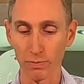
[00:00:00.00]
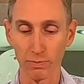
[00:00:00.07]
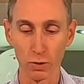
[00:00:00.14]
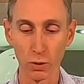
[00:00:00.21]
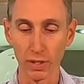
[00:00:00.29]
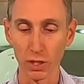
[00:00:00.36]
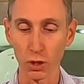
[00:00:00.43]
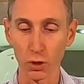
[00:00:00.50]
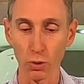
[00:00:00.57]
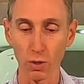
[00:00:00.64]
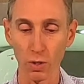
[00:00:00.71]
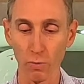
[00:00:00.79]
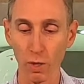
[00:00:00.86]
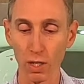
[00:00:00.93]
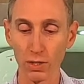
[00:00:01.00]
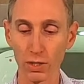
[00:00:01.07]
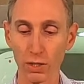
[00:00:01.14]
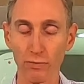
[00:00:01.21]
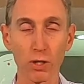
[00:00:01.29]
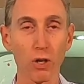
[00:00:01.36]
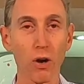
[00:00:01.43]
doing short runs
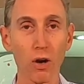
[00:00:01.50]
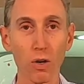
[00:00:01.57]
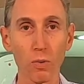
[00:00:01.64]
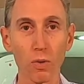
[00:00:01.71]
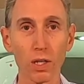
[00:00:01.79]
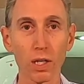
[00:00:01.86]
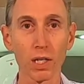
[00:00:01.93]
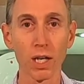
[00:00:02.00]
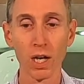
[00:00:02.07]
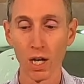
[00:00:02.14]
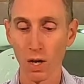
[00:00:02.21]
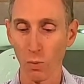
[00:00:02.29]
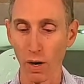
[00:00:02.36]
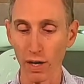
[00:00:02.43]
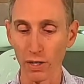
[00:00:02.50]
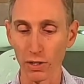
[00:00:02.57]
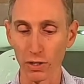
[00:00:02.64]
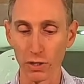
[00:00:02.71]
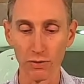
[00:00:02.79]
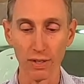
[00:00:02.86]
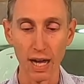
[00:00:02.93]
of your artwork where
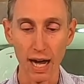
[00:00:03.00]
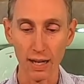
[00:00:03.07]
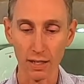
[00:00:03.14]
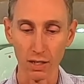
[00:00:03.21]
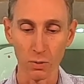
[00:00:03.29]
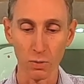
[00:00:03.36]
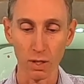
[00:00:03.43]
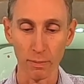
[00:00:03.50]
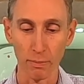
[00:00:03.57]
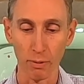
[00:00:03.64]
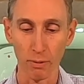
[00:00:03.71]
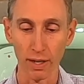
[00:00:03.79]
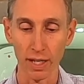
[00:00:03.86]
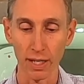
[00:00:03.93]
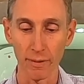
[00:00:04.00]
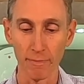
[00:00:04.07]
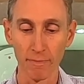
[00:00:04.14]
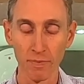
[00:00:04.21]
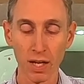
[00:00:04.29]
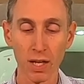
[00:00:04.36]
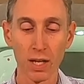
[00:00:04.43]
you're not going to want to print
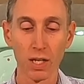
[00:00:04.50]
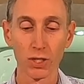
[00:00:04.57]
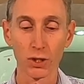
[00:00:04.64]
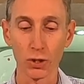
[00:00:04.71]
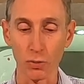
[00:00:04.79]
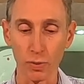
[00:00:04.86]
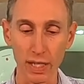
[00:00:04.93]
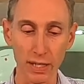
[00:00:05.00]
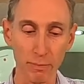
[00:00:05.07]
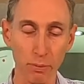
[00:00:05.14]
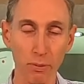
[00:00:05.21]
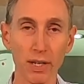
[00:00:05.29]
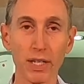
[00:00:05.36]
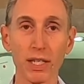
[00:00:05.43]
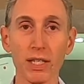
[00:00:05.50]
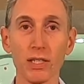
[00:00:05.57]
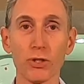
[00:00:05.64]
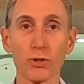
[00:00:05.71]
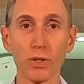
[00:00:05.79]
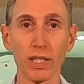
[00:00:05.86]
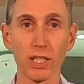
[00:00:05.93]
screen printed
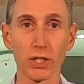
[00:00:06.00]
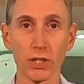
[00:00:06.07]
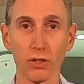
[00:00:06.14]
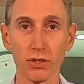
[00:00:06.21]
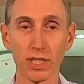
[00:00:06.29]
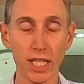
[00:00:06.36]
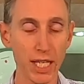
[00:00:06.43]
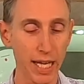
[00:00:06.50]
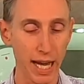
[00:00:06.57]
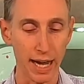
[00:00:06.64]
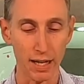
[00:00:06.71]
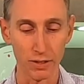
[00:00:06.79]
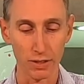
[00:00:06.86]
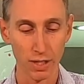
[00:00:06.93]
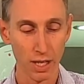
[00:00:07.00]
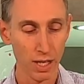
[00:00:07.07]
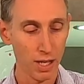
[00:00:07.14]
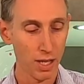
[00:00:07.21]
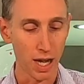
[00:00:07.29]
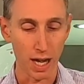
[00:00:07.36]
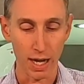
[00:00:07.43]
traditional decals.
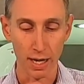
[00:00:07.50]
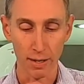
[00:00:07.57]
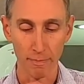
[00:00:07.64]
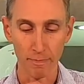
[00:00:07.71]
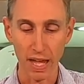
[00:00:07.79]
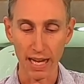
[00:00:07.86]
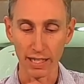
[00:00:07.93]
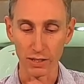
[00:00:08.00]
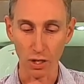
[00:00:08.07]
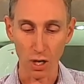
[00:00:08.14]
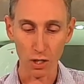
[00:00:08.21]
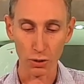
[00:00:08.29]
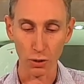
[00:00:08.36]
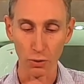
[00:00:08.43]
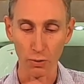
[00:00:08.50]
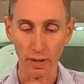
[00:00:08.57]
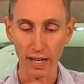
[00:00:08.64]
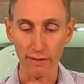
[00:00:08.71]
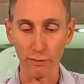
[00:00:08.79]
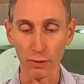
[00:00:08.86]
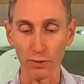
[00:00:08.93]
And it's also
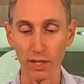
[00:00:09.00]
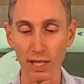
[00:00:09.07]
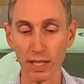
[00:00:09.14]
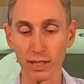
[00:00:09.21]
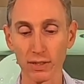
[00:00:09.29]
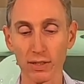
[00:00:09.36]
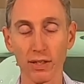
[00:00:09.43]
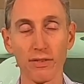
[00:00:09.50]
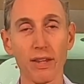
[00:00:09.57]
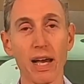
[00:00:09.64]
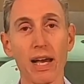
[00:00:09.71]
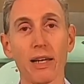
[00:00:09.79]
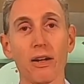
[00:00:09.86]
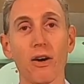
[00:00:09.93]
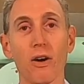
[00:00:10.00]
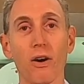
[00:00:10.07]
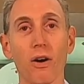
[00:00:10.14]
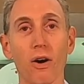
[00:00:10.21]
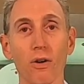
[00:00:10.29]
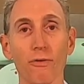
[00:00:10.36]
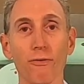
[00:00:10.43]
great for things that
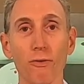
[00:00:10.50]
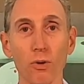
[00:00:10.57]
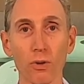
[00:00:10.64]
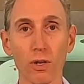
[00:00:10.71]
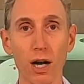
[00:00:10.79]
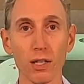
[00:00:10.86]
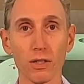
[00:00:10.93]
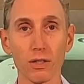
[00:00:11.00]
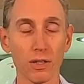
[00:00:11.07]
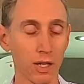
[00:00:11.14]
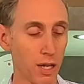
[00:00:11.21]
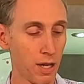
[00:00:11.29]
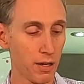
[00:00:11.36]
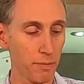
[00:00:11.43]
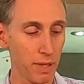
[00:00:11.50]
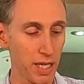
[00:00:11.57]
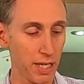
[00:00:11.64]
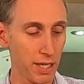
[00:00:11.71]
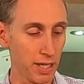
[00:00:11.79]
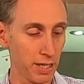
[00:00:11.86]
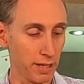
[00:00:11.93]
are full color,
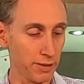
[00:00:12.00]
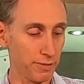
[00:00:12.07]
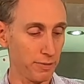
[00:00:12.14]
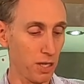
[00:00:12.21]
meaning,